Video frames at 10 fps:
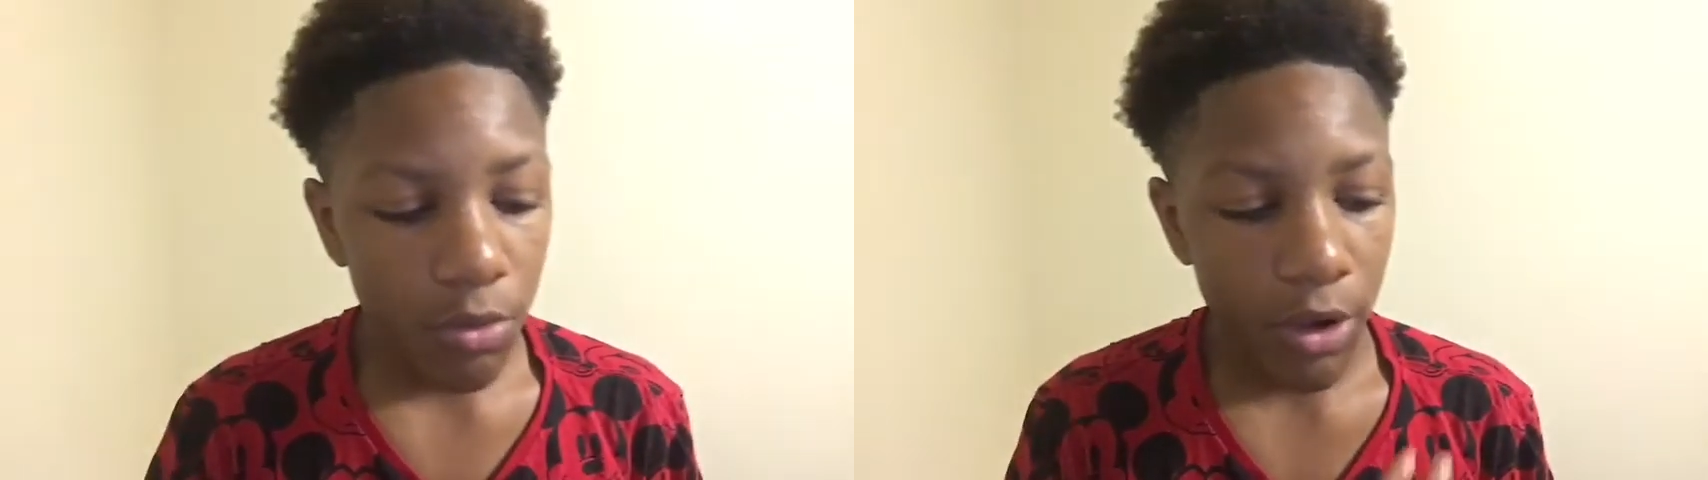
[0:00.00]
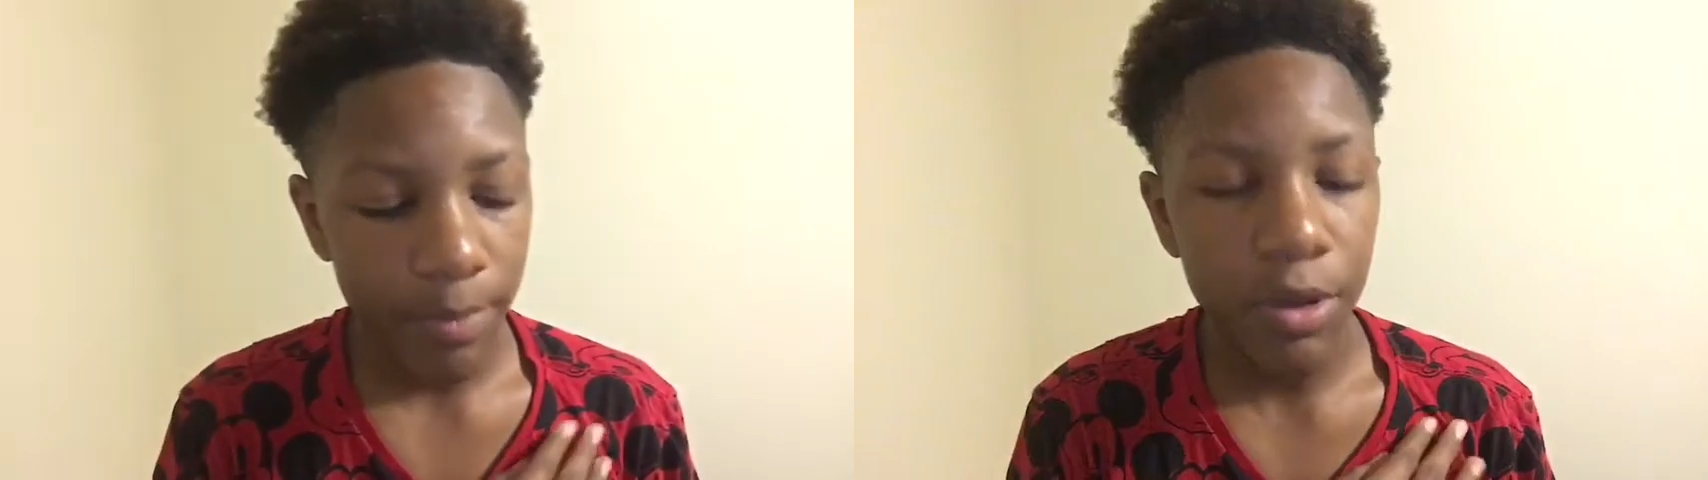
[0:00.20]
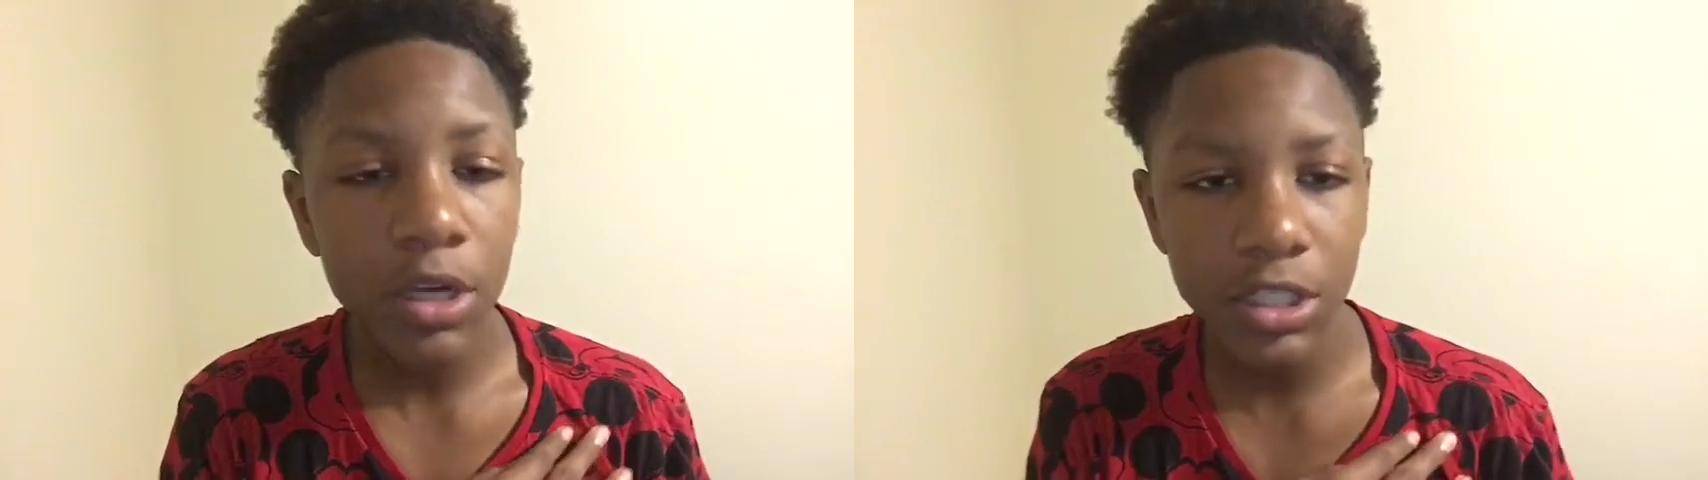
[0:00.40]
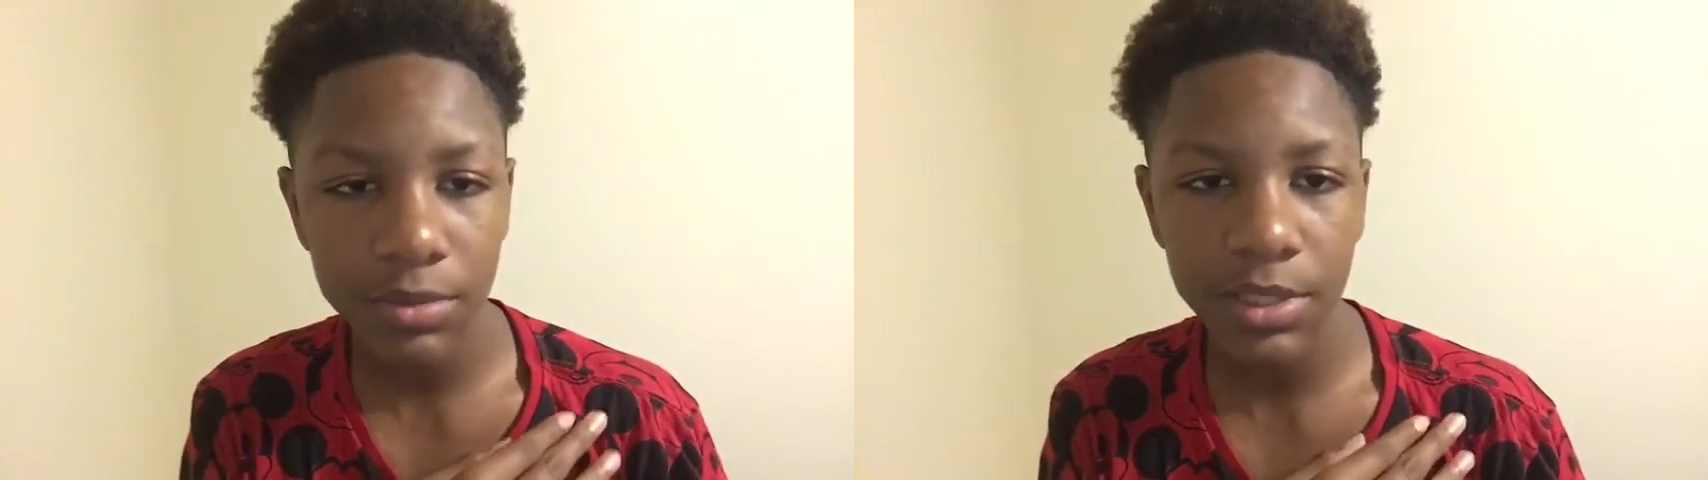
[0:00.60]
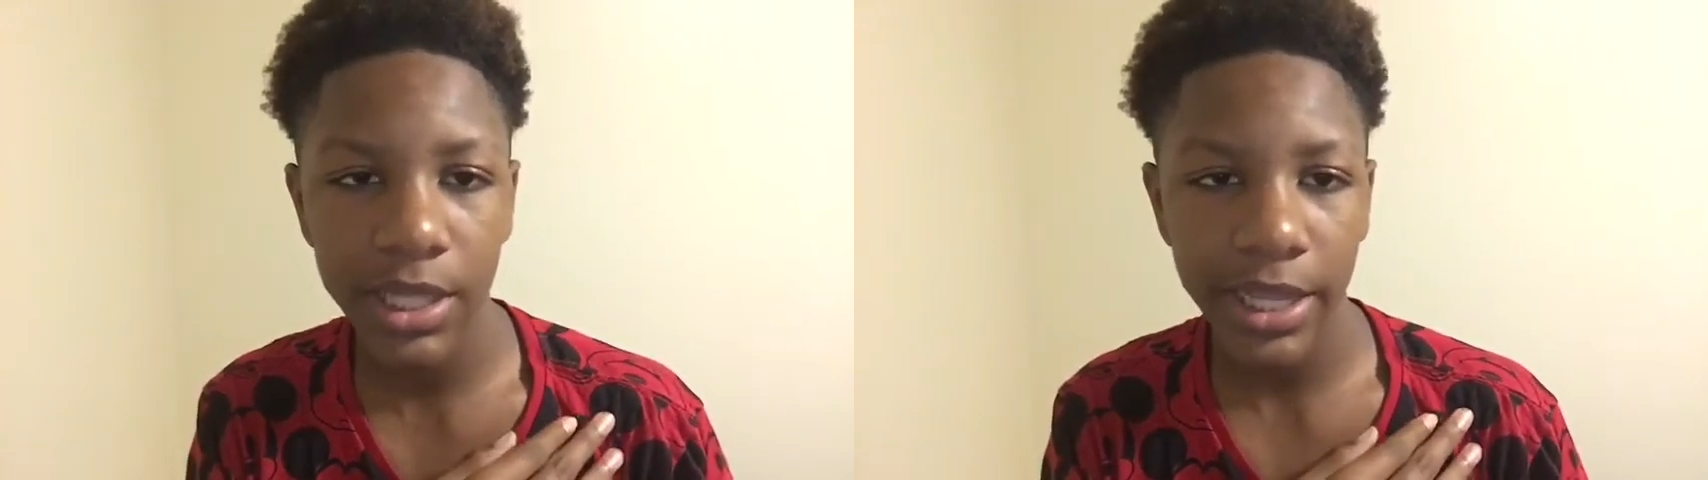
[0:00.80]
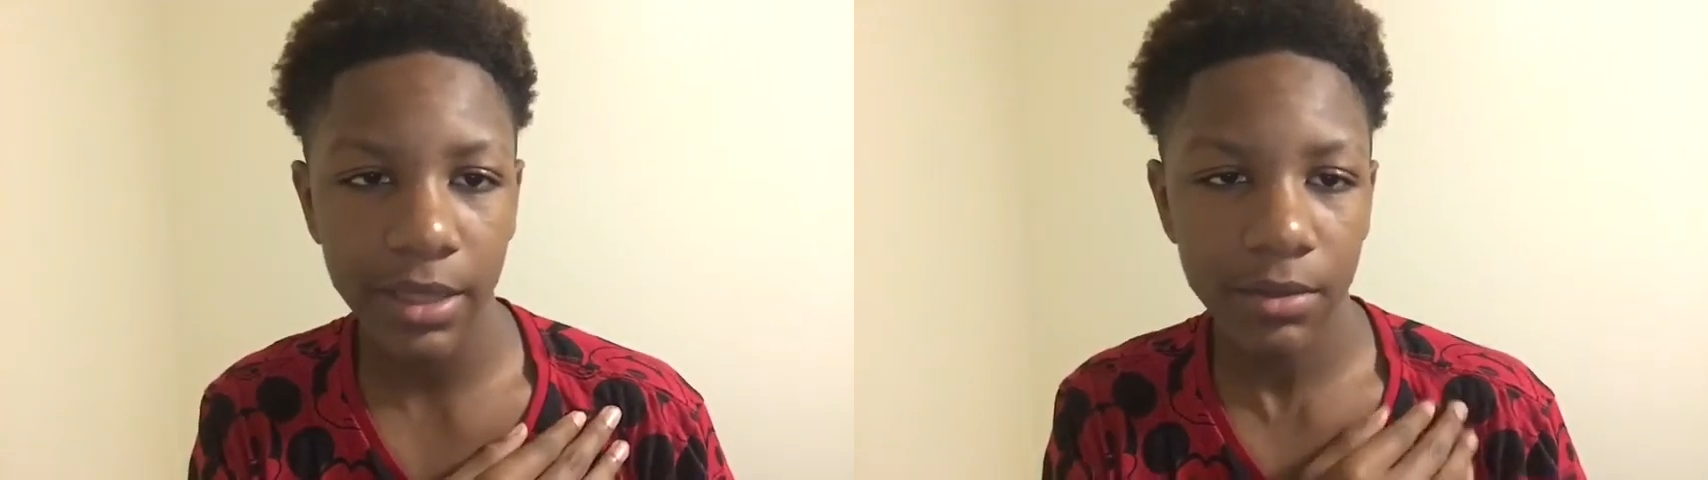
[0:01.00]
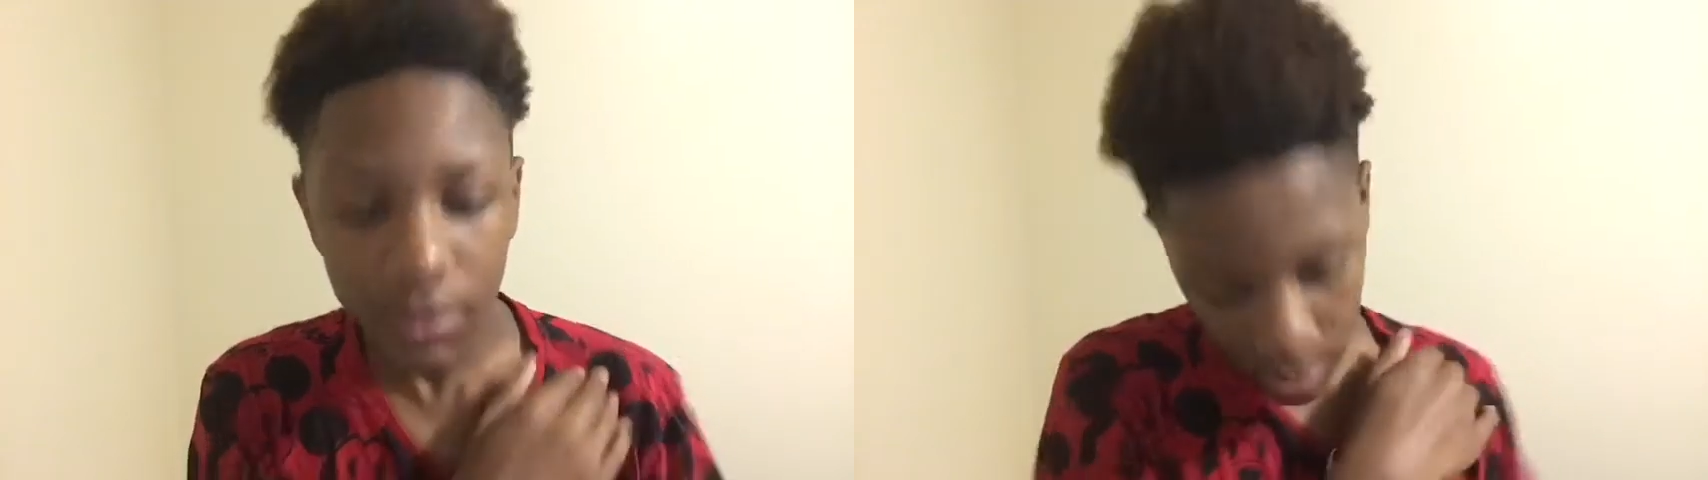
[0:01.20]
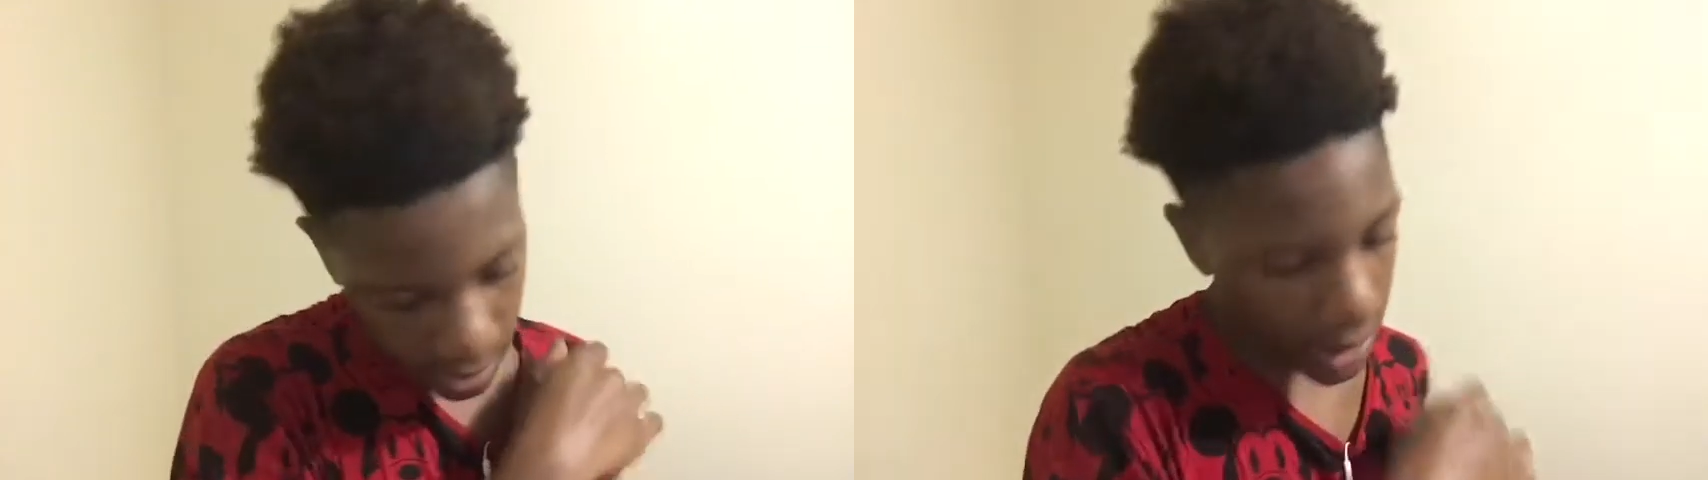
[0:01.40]
Boy pushed me like
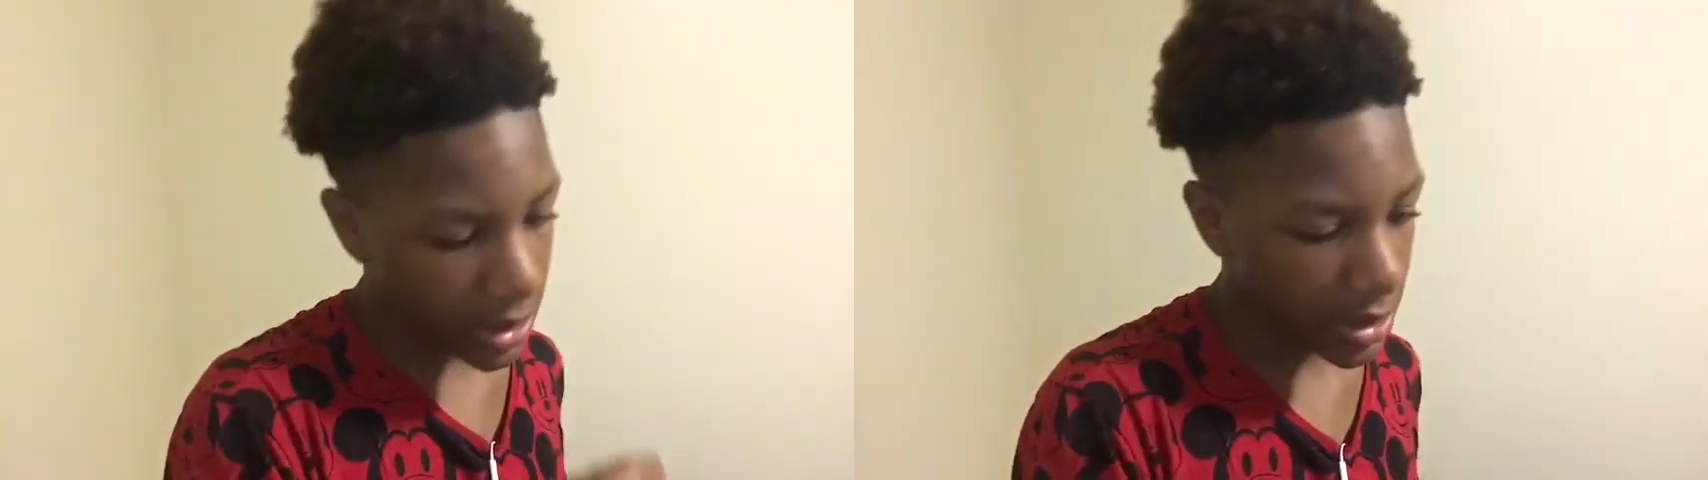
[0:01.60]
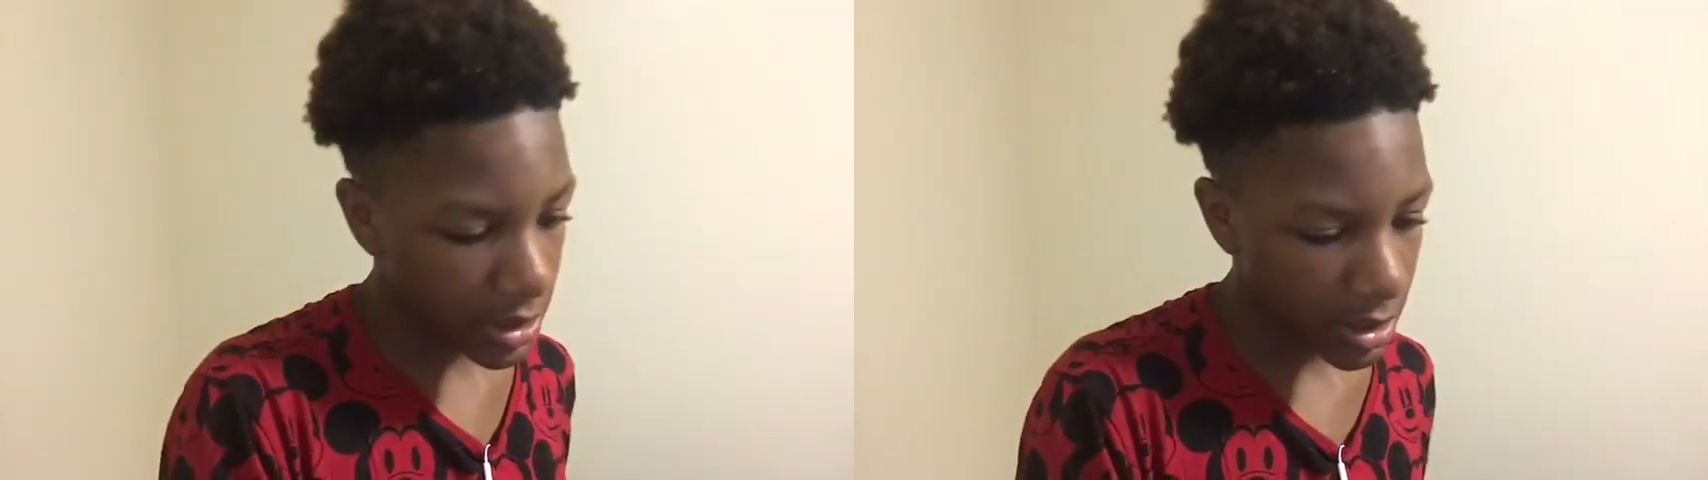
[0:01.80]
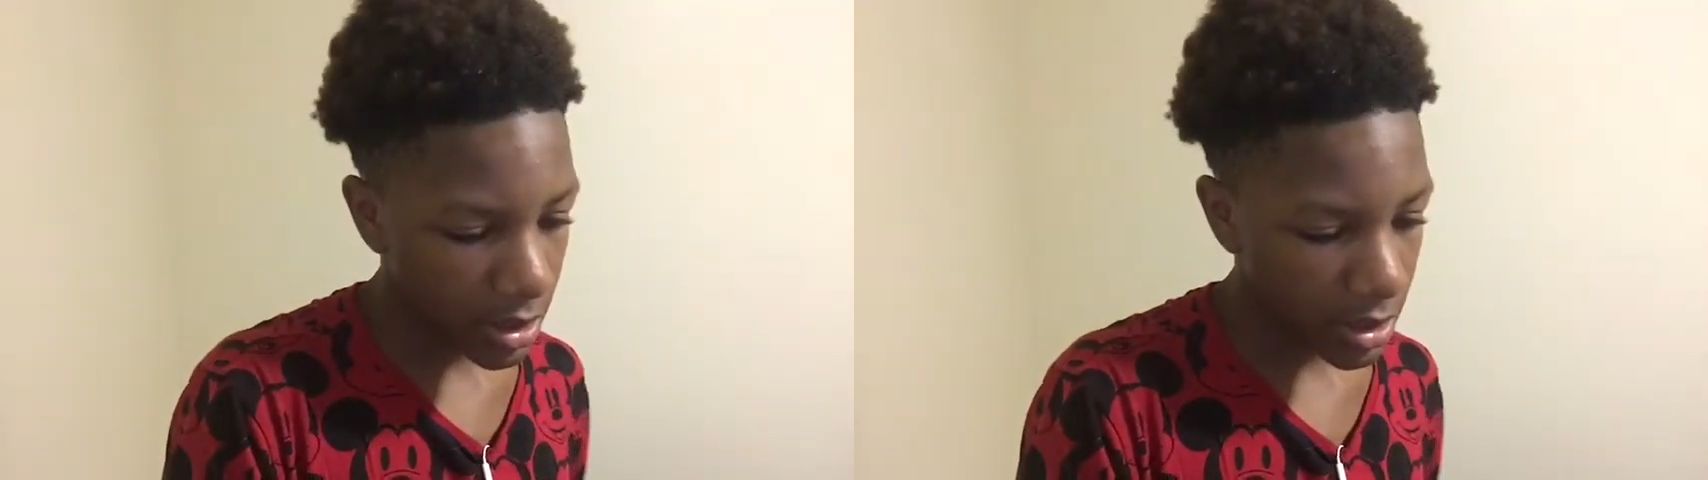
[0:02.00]
this.